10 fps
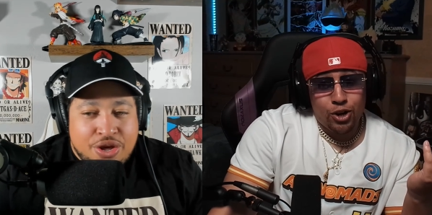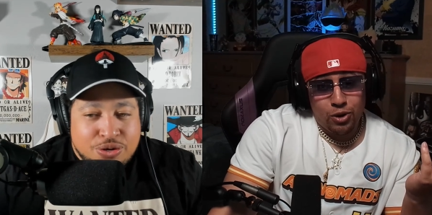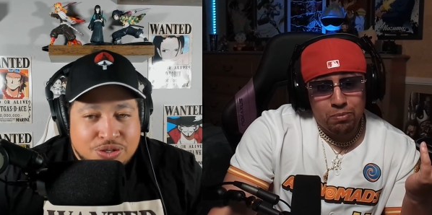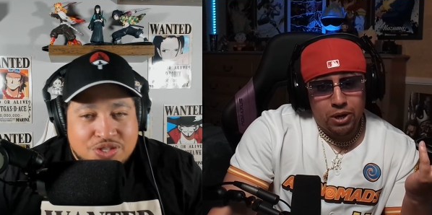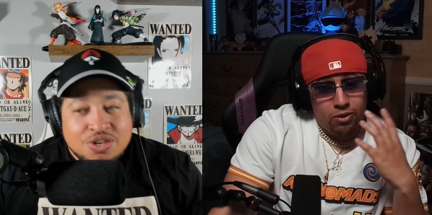
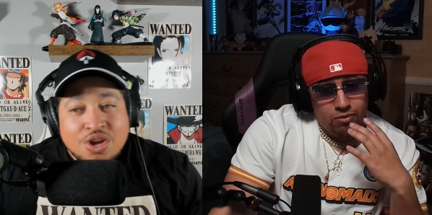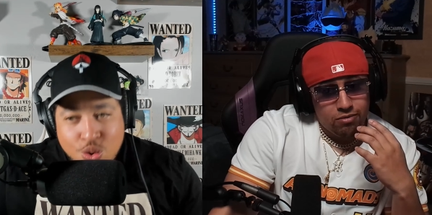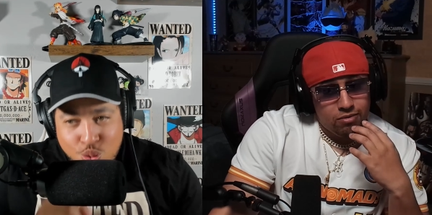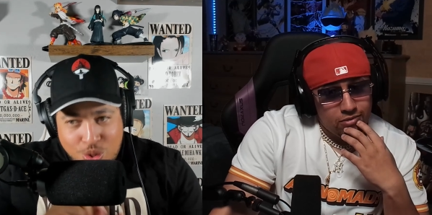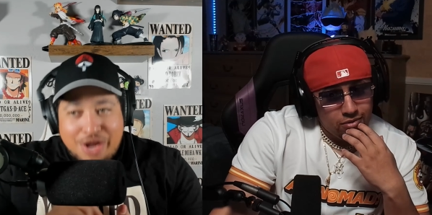Speaker 1: notes
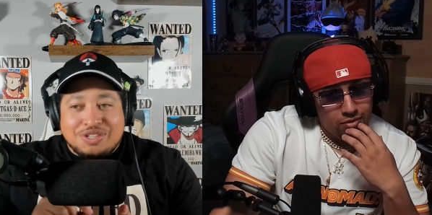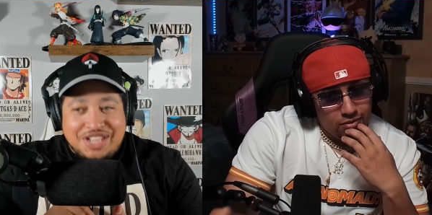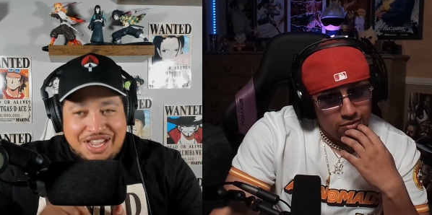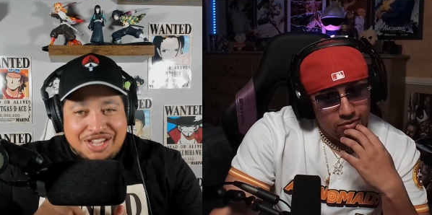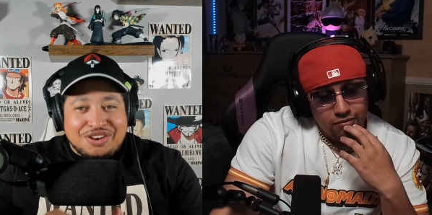when I was
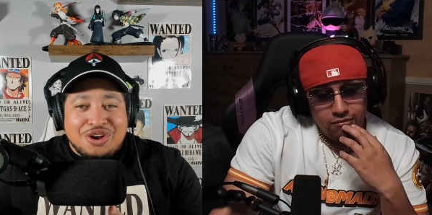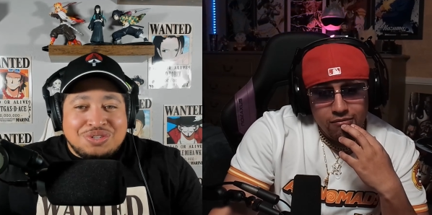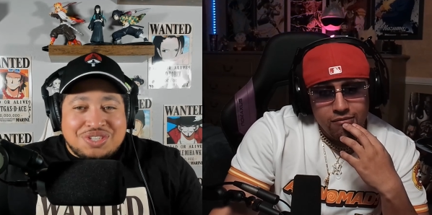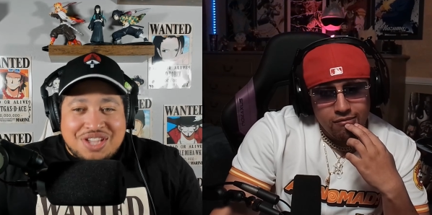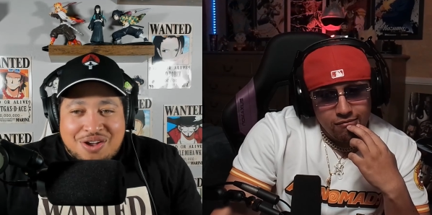taking
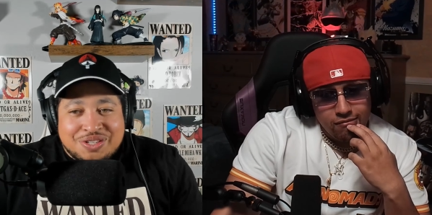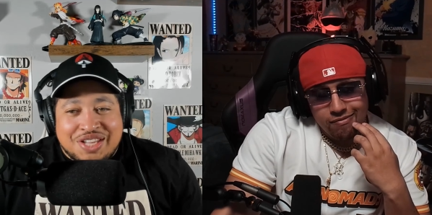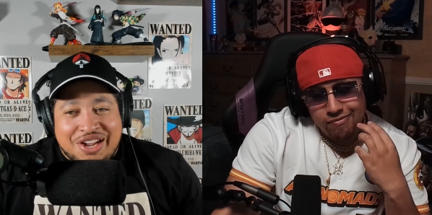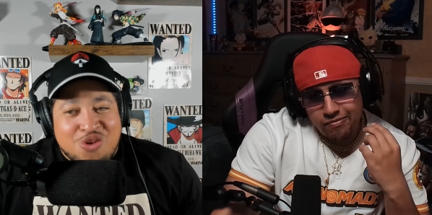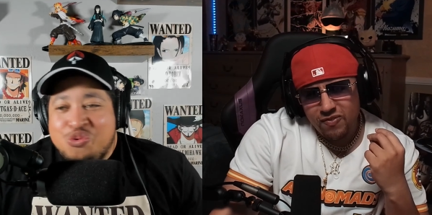notes. I was
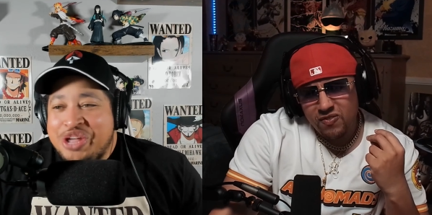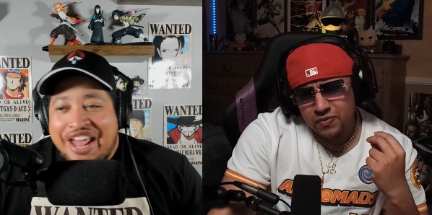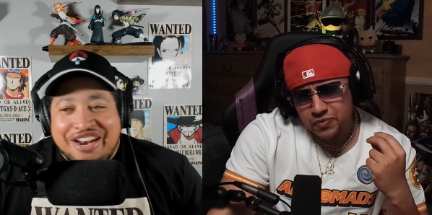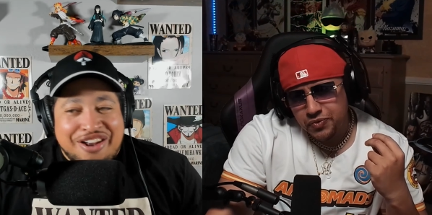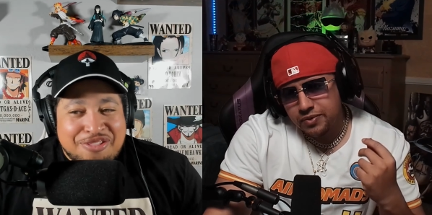like, oh, we
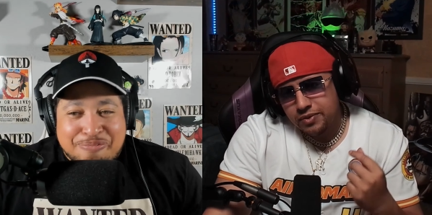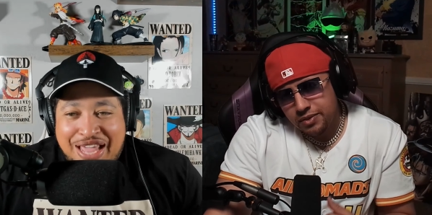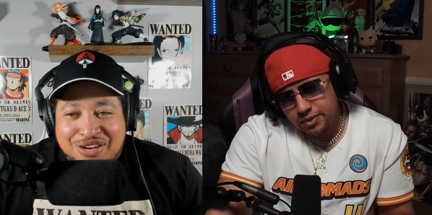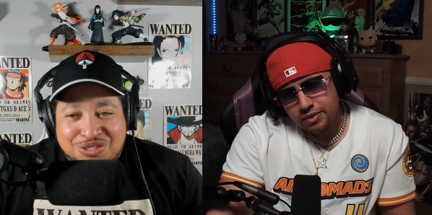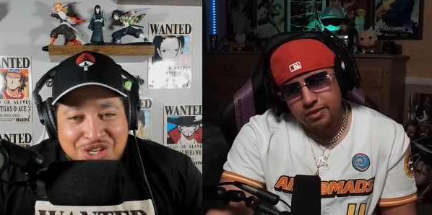got another
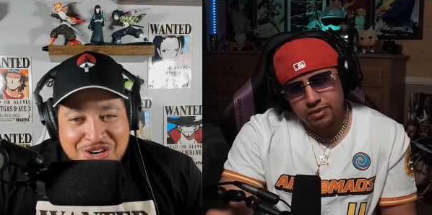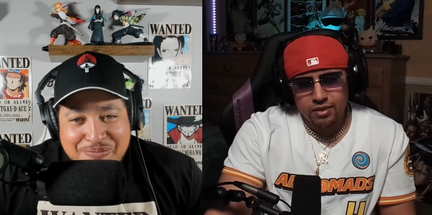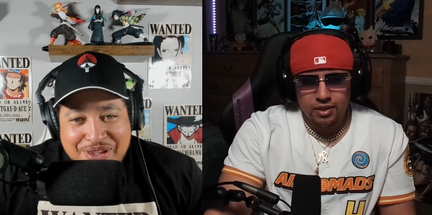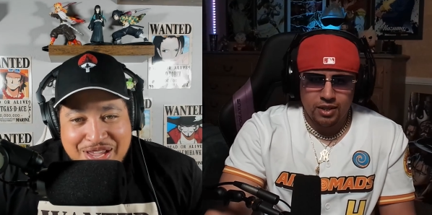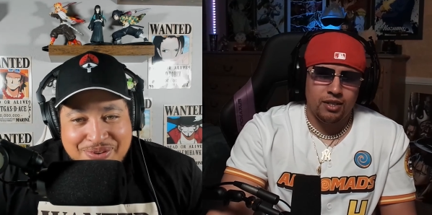battle junkie,
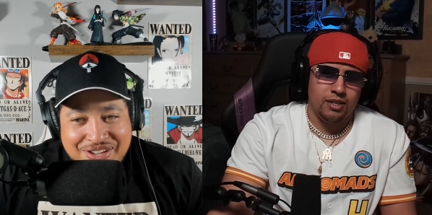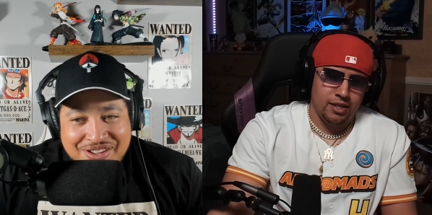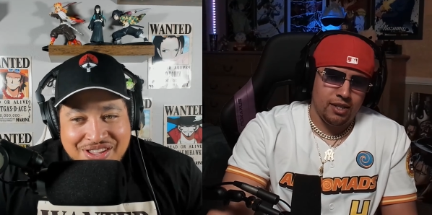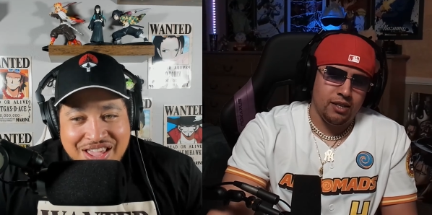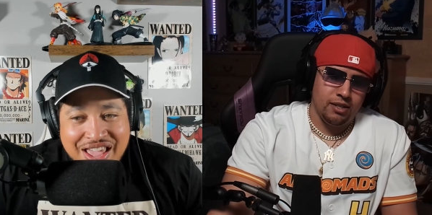baby.